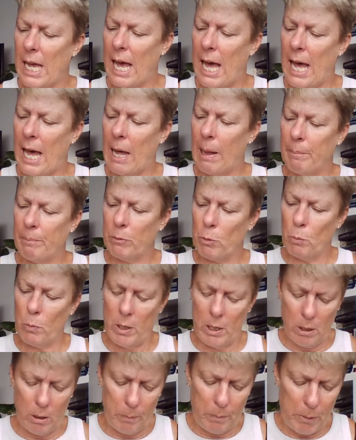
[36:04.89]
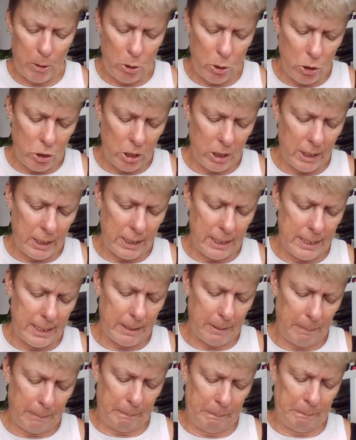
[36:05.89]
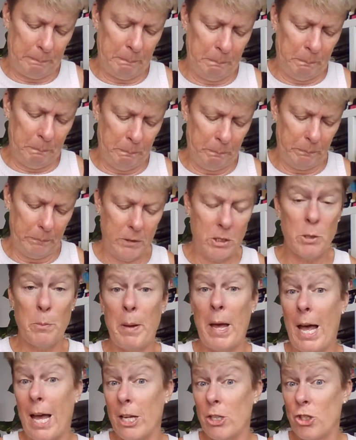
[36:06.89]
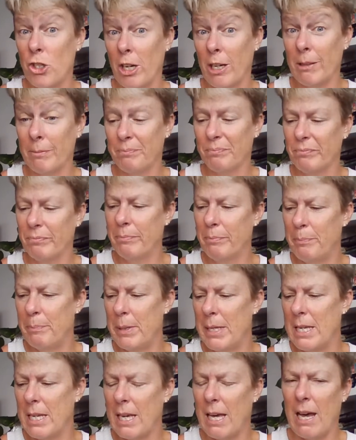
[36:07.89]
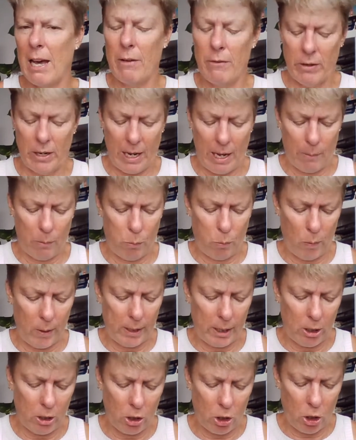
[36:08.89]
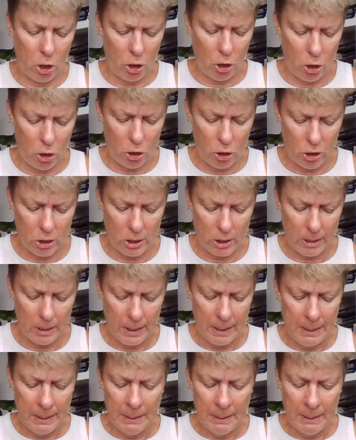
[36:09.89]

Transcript: Um, will Putin's departure be covered up when it occurs?